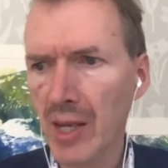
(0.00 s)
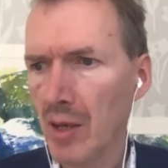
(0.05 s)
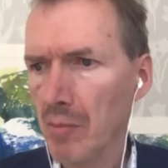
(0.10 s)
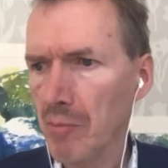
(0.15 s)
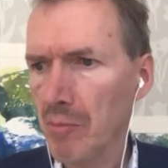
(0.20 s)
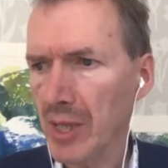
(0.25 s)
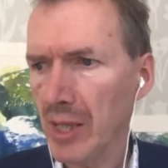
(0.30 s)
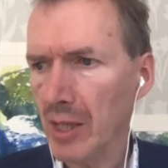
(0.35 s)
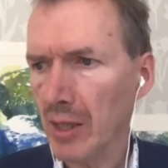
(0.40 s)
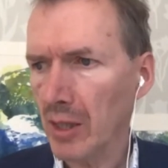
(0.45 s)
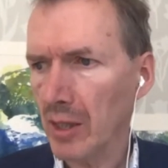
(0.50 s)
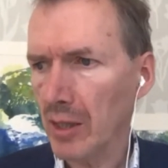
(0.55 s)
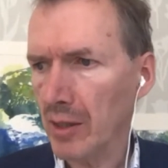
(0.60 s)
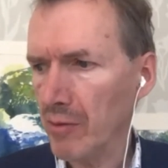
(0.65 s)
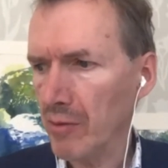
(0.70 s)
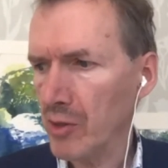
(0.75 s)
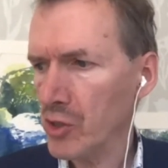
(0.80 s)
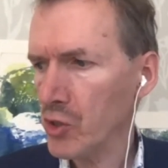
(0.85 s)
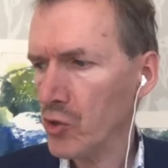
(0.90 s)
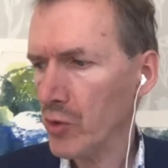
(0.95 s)
be a kind of a
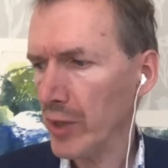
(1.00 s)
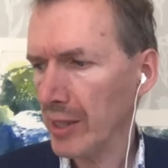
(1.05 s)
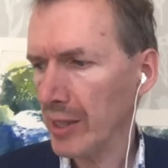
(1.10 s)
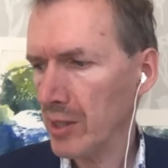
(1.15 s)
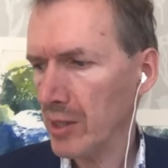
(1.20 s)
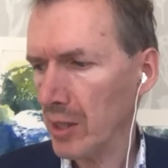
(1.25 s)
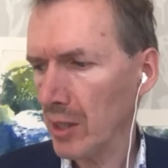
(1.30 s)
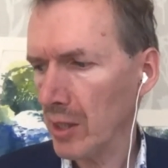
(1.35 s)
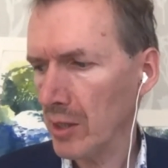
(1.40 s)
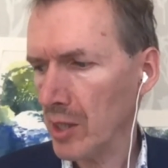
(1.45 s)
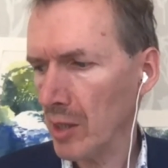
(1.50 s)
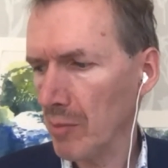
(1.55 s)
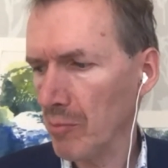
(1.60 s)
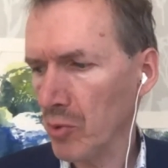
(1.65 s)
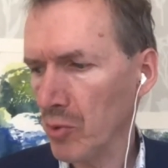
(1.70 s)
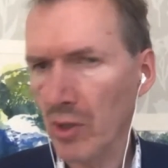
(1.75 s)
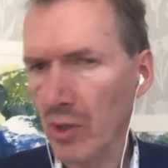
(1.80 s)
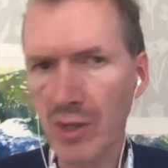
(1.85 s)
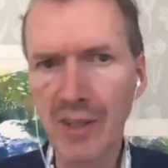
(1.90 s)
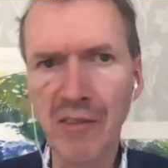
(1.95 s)
strict
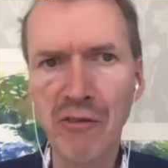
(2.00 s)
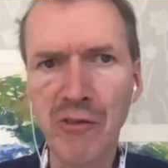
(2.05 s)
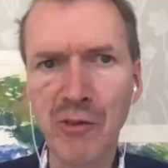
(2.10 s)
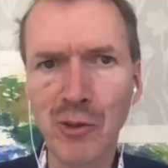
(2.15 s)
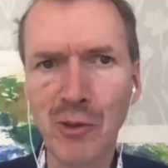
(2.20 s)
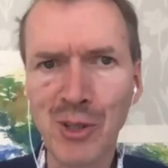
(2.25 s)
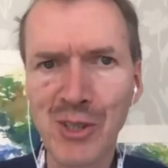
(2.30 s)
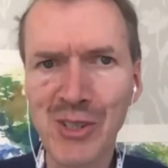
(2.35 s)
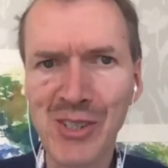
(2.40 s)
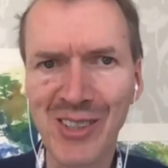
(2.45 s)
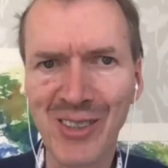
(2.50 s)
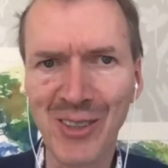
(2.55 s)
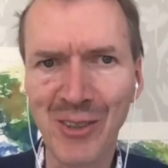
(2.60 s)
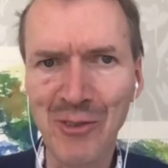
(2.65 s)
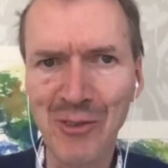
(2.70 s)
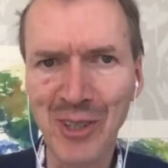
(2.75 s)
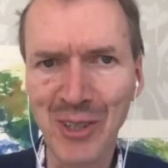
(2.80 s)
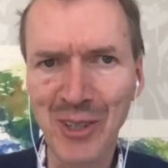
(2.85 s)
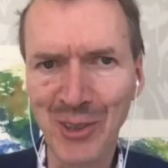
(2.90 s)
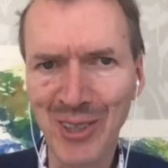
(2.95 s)
temporal enforcer of
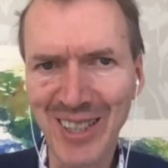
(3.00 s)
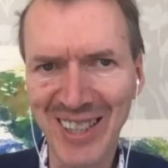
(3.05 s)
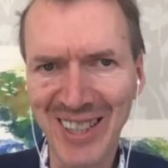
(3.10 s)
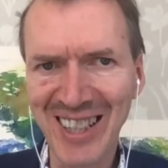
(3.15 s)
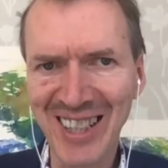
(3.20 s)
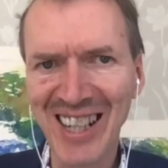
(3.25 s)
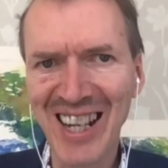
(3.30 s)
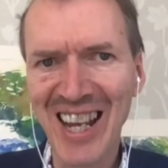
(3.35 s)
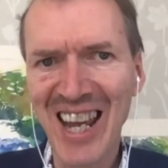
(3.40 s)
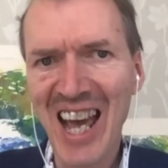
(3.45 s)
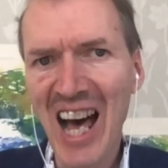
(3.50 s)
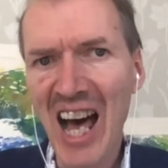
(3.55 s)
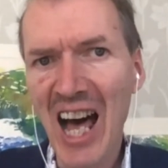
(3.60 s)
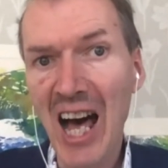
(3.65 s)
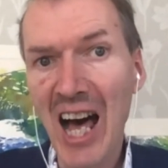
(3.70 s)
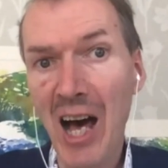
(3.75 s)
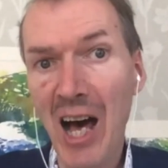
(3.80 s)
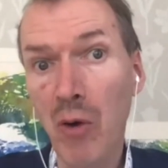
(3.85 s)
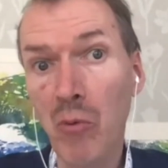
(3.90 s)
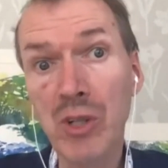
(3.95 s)
the order,
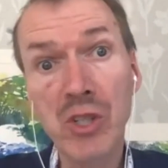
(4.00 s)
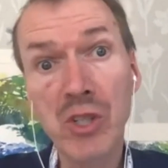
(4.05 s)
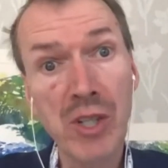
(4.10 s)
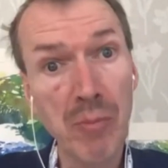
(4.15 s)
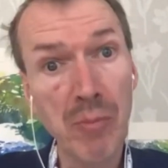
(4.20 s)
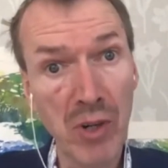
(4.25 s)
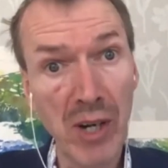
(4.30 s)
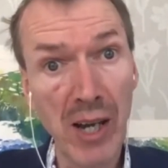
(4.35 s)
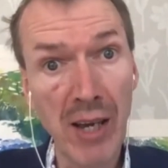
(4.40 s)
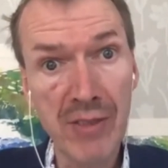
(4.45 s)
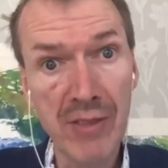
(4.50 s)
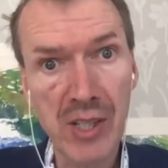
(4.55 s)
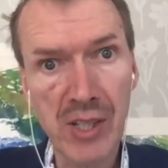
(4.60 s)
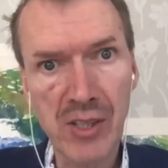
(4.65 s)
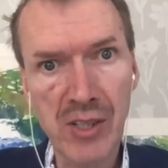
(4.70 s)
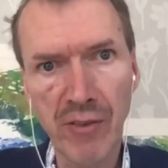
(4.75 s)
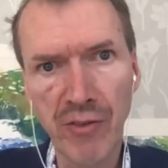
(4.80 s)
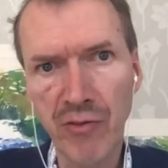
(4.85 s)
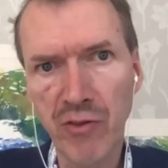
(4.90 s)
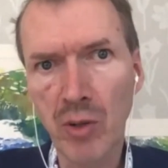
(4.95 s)
which deprives us
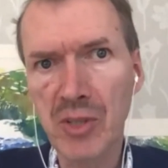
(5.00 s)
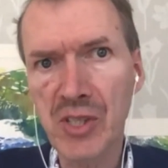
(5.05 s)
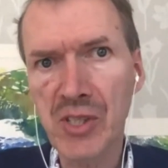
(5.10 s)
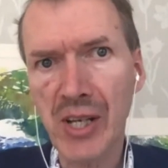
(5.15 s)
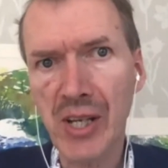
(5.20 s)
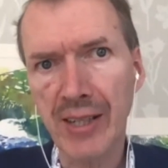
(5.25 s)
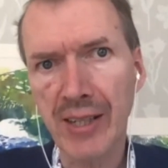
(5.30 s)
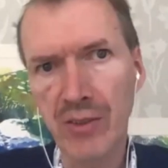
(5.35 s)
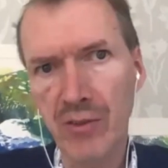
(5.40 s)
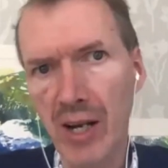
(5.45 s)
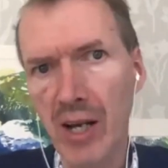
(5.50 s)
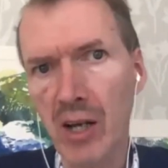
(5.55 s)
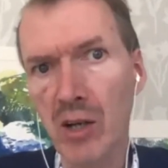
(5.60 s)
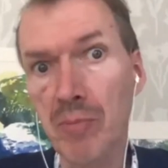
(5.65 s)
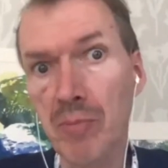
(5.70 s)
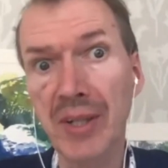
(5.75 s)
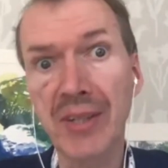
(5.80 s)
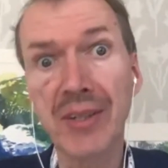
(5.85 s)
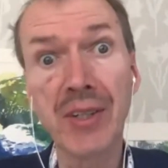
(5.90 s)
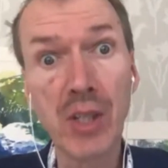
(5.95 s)
from a second round,
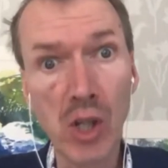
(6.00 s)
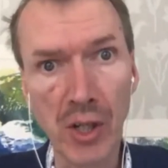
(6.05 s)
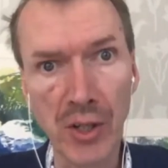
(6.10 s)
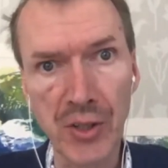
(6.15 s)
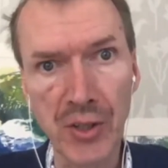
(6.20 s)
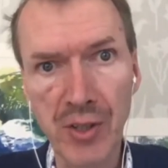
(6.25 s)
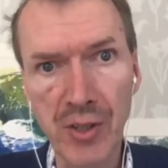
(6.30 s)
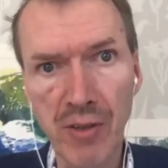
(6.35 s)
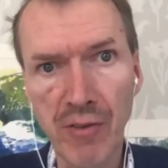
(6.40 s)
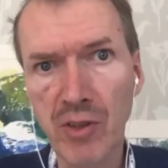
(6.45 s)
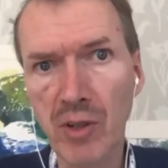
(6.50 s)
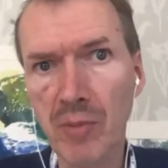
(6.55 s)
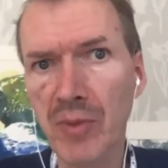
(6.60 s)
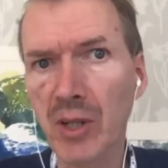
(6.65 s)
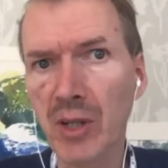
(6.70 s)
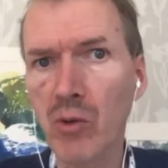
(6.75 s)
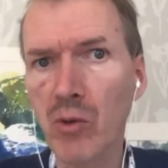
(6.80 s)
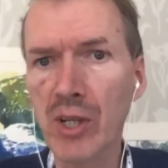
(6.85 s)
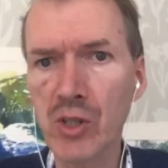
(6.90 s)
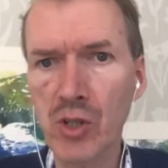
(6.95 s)
but not from the
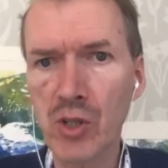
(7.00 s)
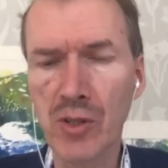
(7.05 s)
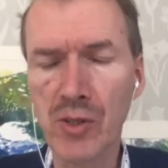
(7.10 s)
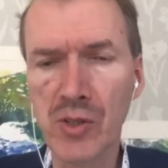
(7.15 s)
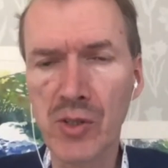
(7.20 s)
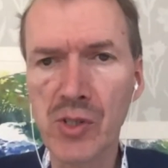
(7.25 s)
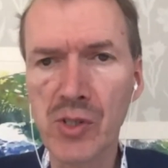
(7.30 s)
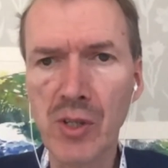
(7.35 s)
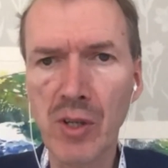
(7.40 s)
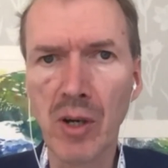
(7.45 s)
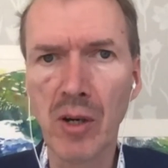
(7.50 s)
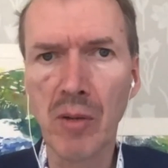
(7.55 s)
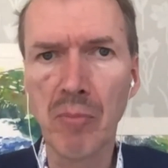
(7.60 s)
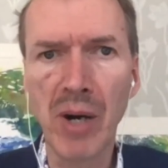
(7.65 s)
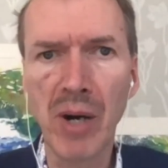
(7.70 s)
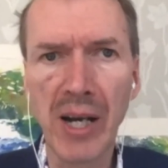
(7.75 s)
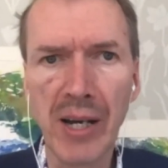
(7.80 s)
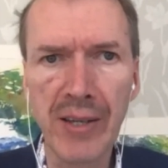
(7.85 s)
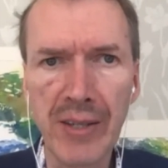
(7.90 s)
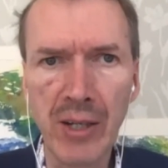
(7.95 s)
questions
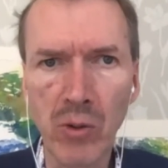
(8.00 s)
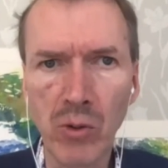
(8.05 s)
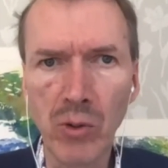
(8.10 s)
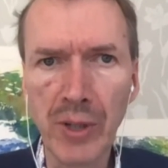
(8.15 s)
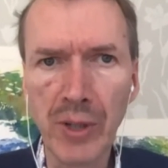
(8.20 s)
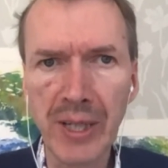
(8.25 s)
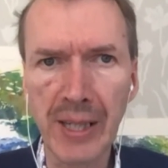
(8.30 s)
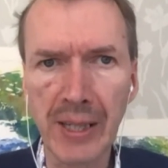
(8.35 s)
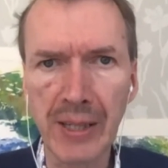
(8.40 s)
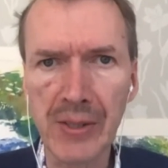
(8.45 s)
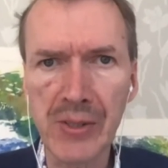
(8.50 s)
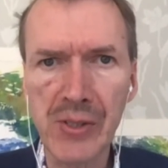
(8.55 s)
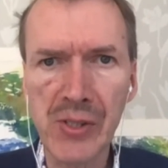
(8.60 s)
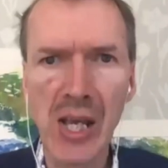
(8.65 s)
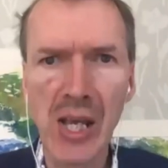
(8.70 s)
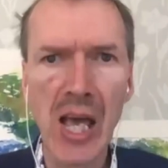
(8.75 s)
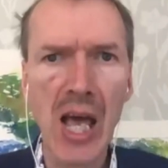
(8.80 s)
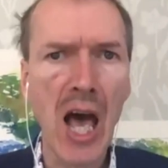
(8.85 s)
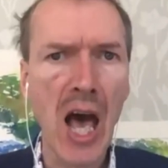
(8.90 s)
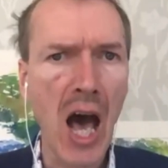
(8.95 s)
by the audience.
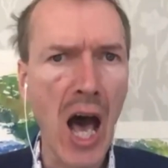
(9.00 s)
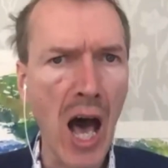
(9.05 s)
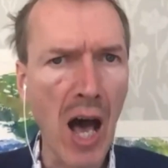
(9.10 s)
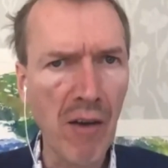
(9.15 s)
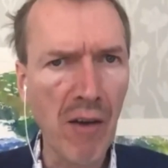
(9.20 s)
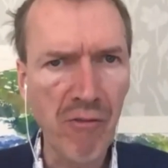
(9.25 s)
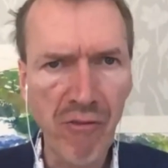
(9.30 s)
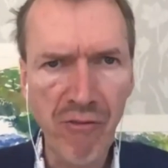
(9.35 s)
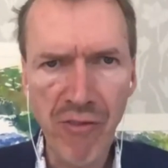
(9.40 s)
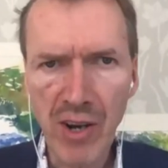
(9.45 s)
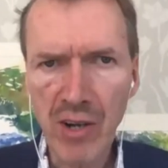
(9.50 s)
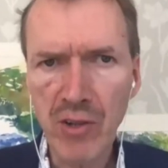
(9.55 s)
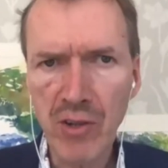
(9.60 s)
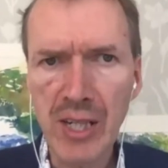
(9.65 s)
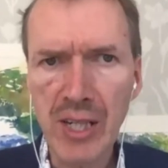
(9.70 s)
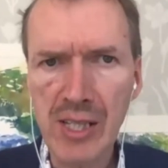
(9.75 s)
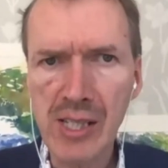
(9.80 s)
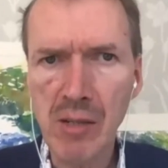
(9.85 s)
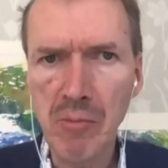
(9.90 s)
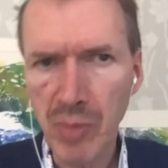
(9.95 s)
A very
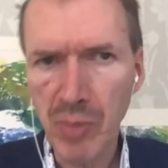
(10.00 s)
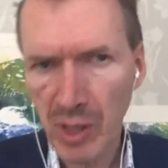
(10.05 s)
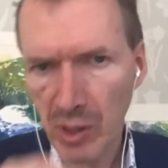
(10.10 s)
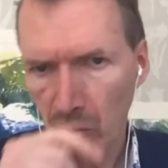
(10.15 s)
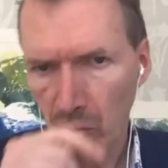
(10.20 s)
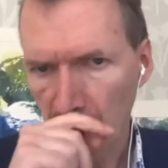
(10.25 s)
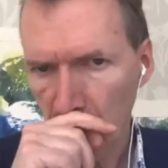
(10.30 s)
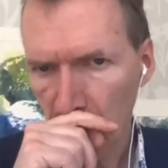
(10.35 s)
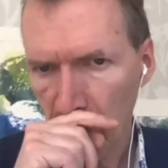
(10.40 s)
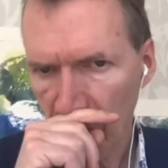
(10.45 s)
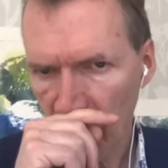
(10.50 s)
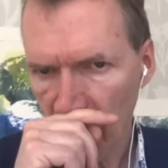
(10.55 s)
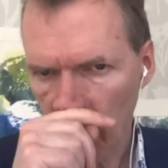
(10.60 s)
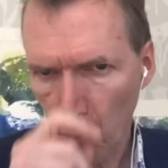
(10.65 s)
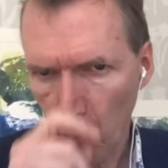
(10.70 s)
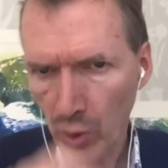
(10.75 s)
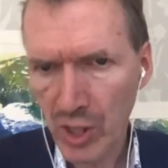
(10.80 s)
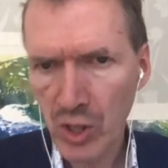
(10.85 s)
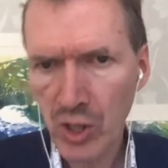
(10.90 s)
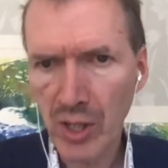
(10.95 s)
simple question,
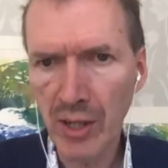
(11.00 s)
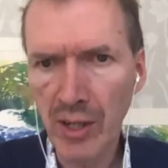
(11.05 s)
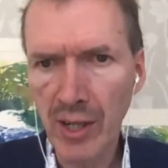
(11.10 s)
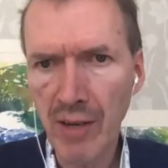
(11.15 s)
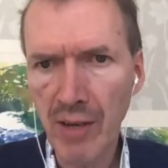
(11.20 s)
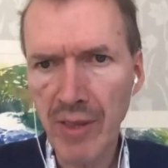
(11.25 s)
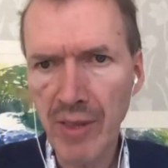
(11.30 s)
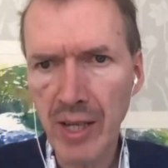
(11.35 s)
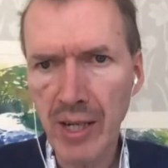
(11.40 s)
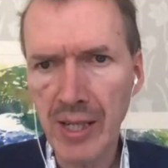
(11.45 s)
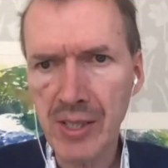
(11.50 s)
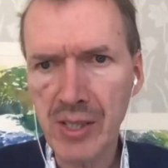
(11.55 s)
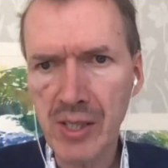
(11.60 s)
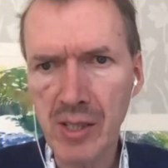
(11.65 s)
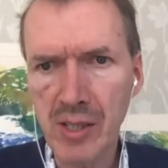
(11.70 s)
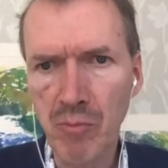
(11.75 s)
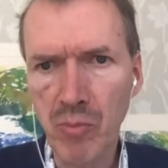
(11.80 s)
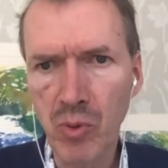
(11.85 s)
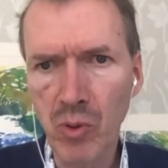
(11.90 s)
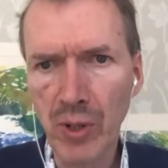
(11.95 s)
which nevertheless is
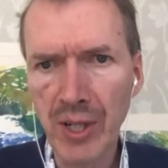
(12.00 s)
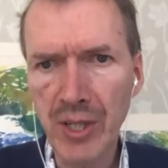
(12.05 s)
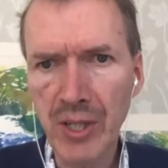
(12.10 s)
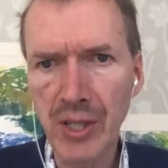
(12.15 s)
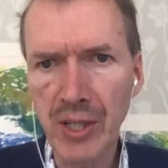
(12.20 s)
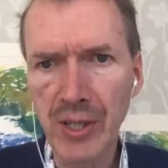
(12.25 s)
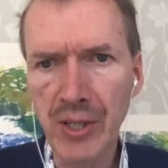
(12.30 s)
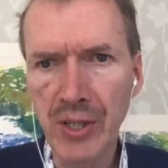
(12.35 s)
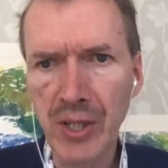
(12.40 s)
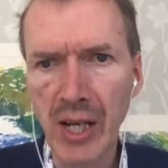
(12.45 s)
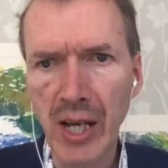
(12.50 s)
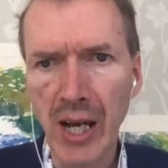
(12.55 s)
important.